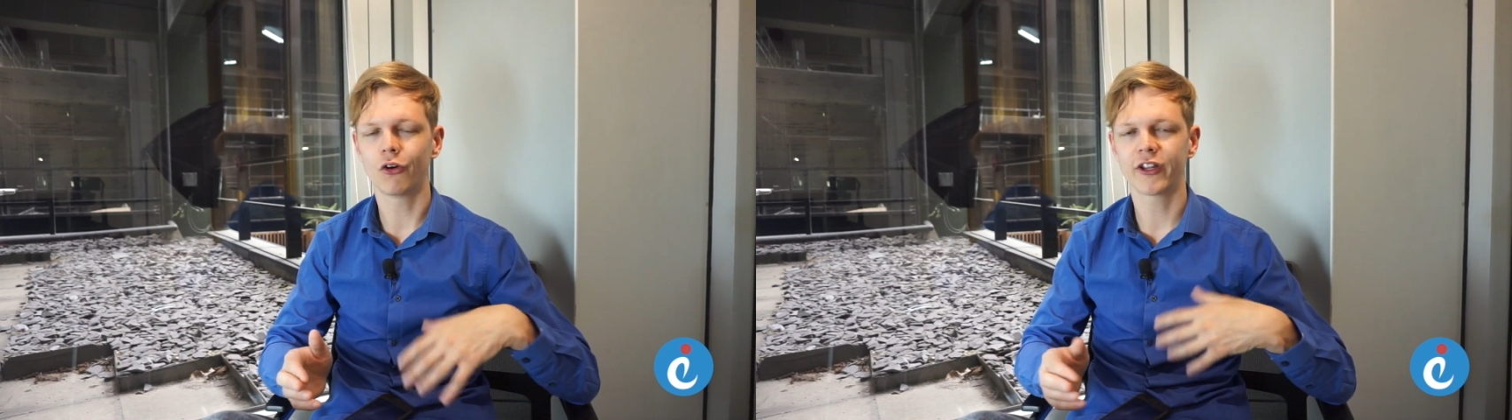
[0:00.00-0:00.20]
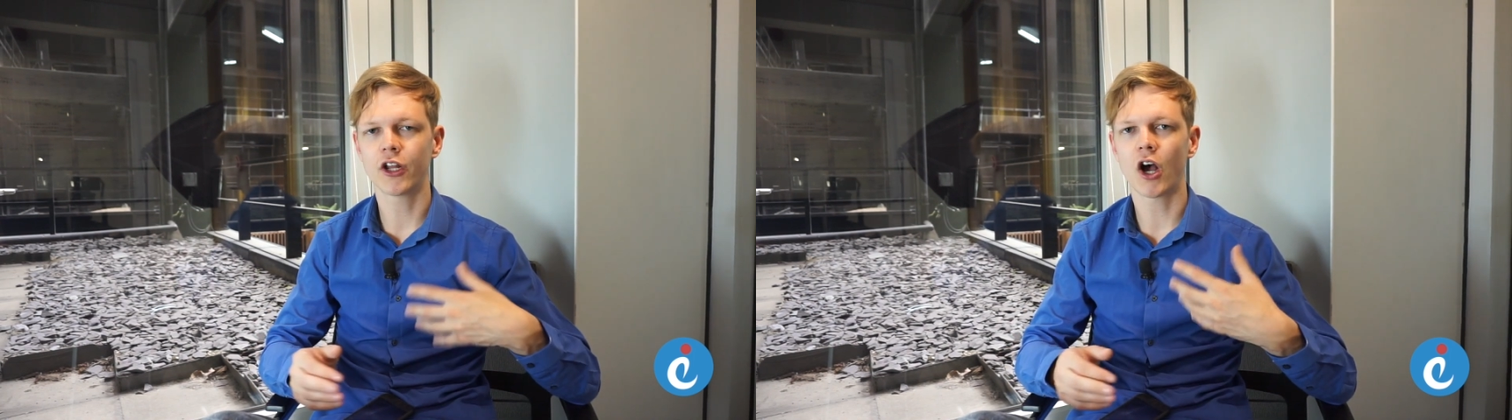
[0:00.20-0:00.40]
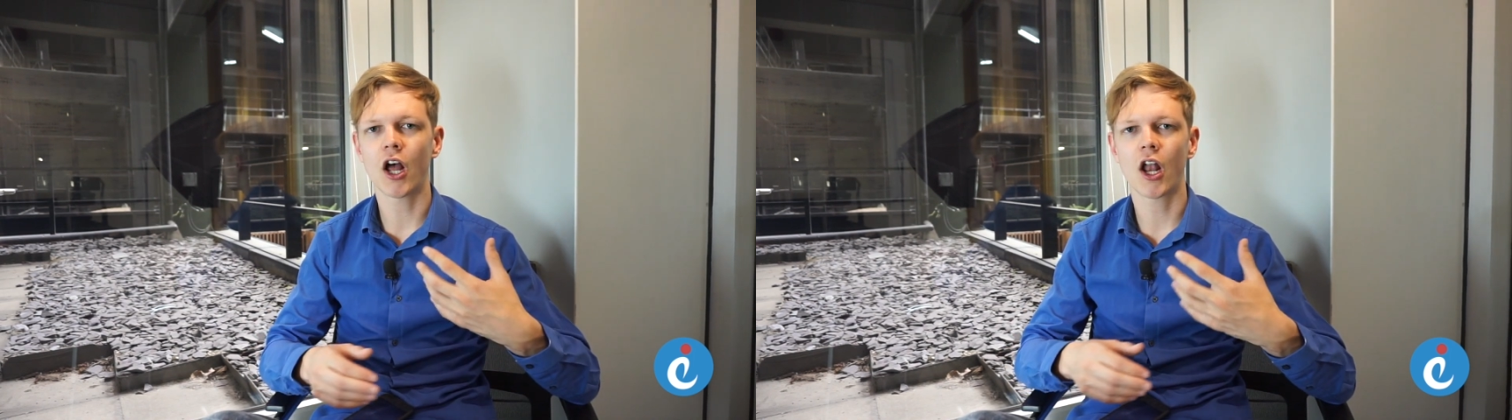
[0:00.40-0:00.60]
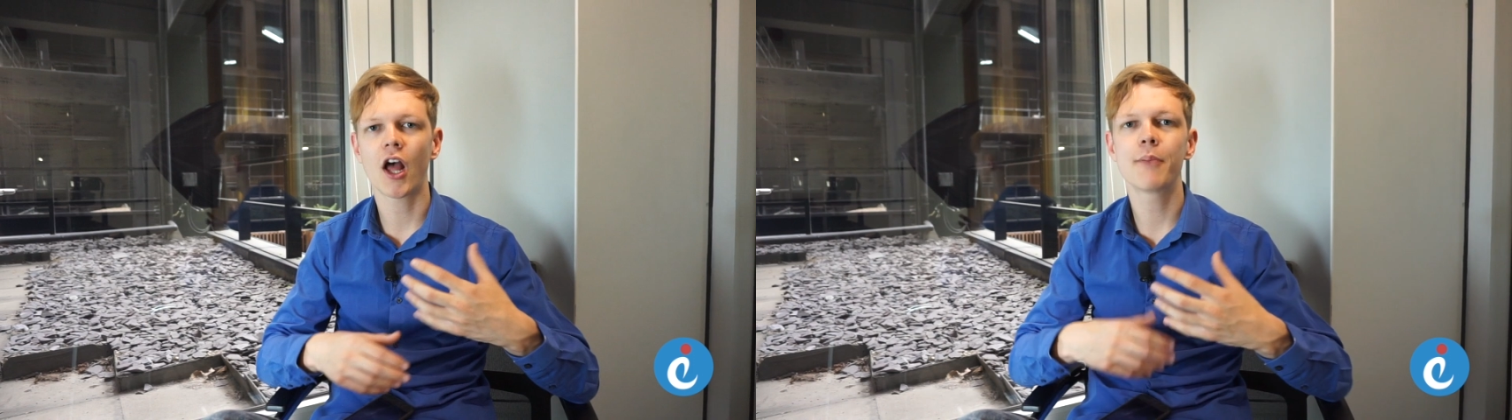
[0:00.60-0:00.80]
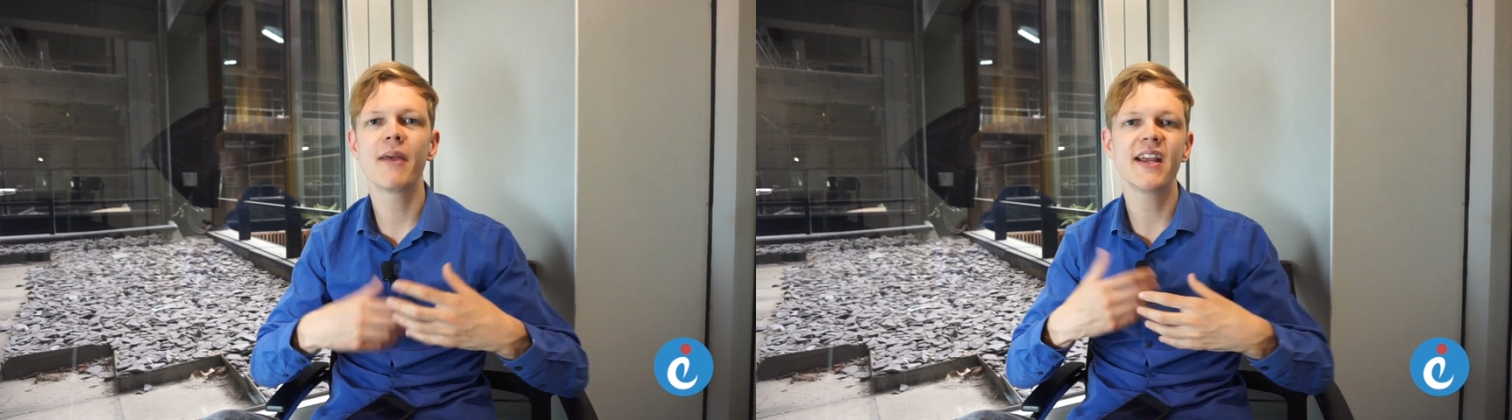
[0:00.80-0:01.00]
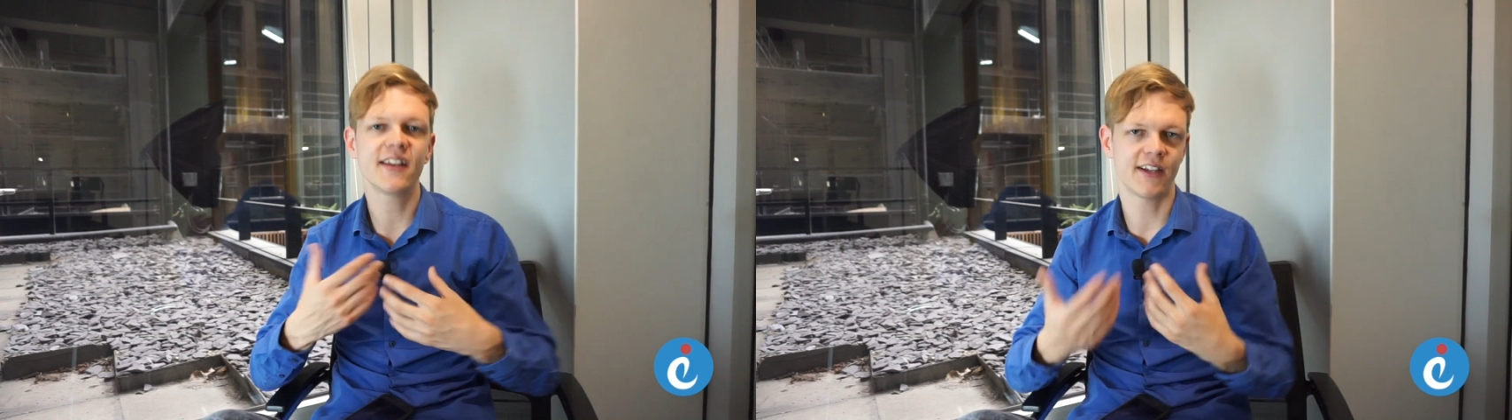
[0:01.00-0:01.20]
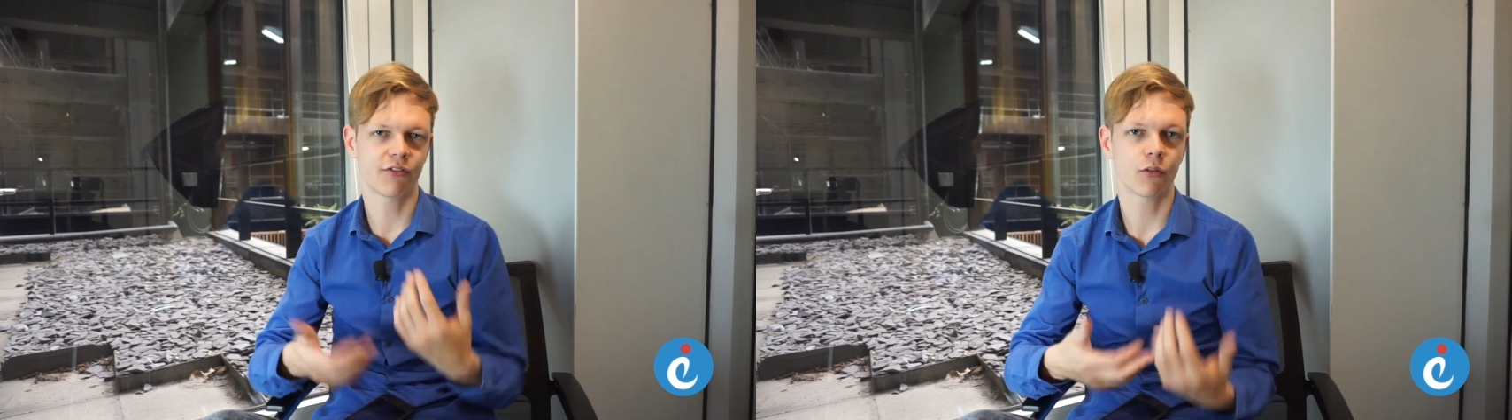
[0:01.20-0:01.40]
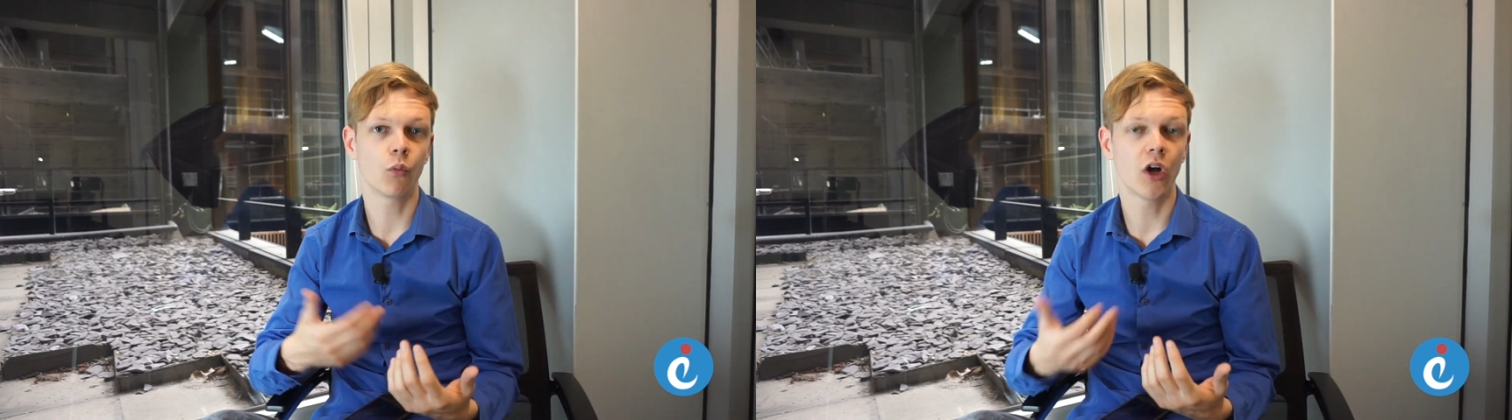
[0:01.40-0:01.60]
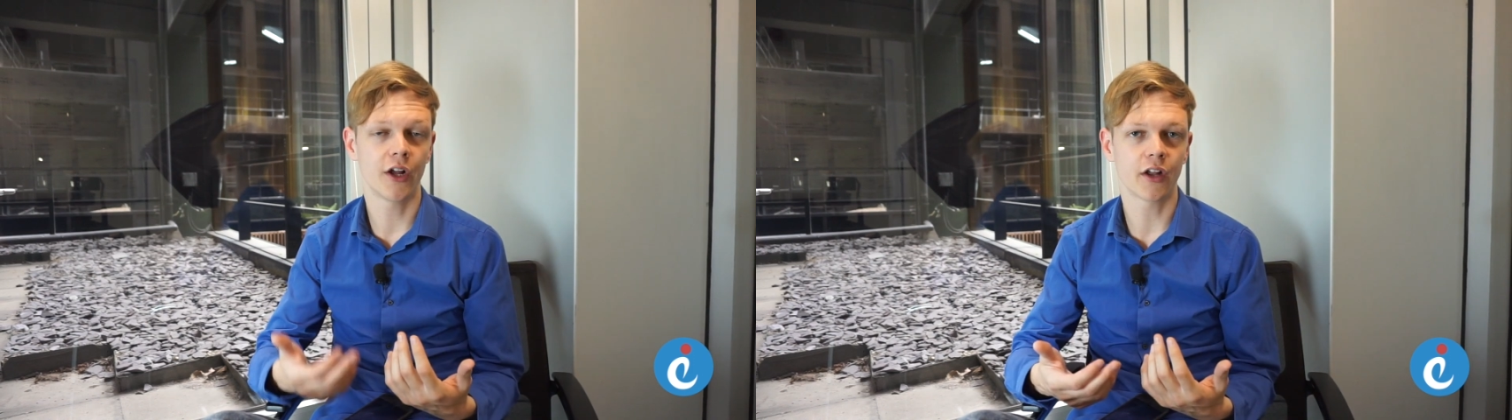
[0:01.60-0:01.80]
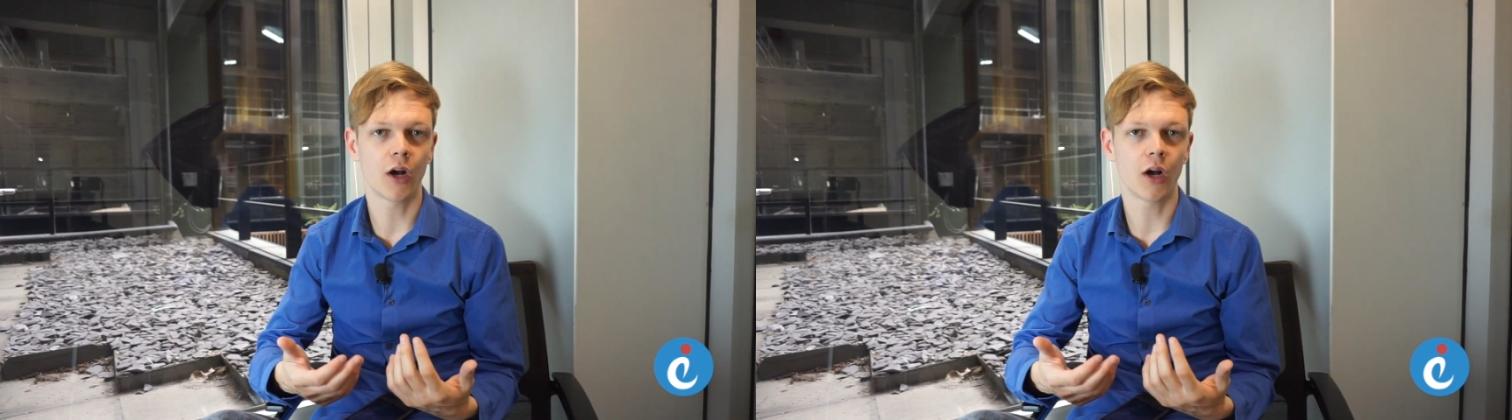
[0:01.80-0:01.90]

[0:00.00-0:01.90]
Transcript: or you know, I made a different word